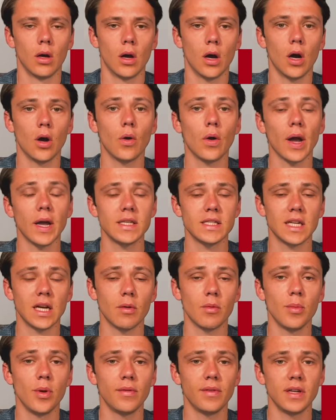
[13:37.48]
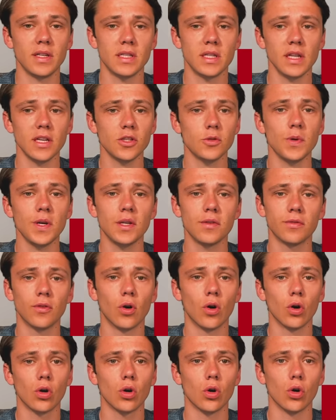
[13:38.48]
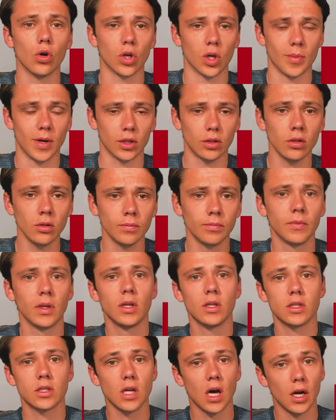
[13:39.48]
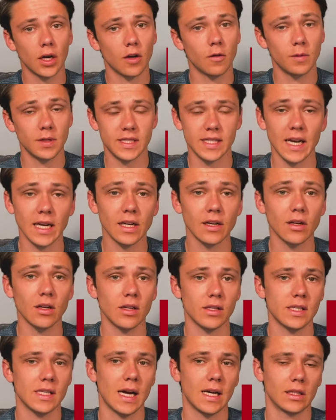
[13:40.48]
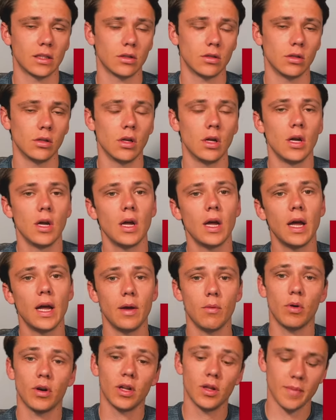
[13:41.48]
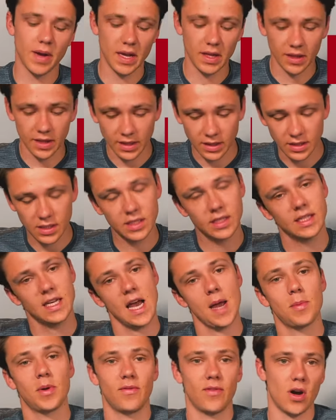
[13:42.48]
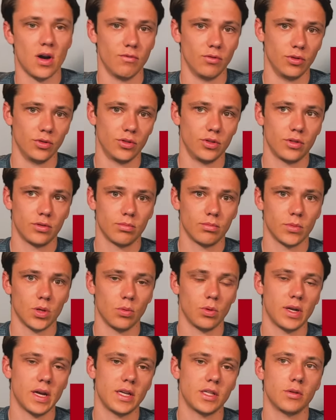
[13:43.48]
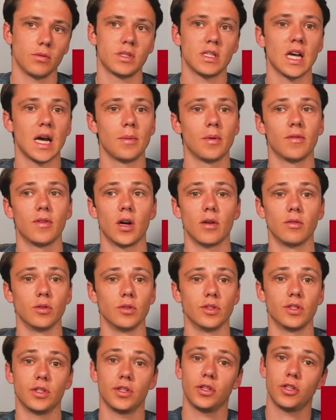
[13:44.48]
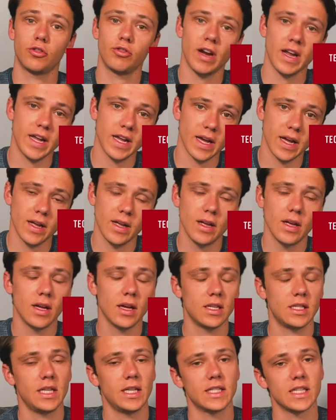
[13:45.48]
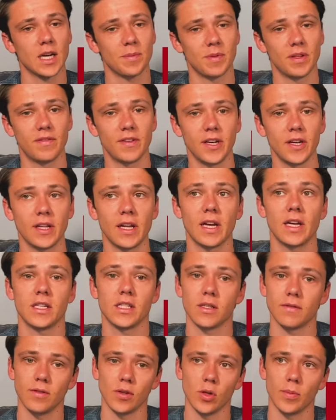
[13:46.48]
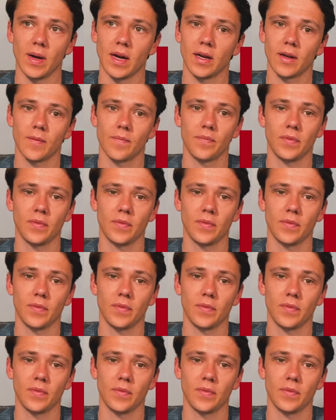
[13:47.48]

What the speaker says: Okay, so now we're moving into this week's four corner model. Starting off with technical and tactical, one of the main things is timing of our runs. Okay, so timing of our runs as a striker, as the attack midfielder, as the fullback.